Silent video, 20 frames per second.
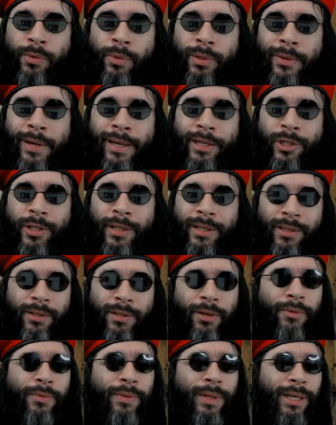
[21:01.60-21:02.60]
to actually
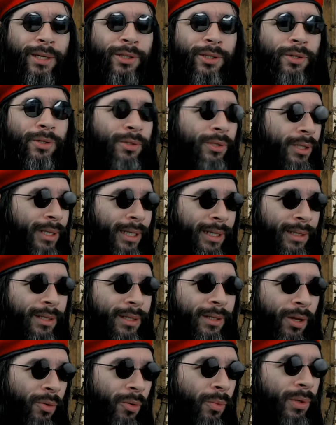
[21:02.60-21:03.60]
solve the issues, you need to
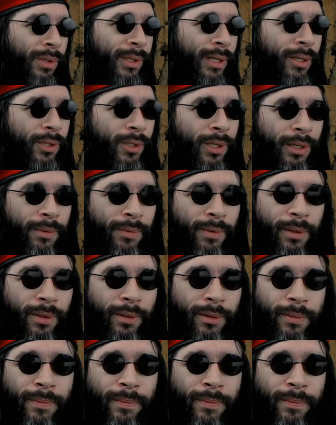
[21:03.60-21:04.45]
know what's actually wrong.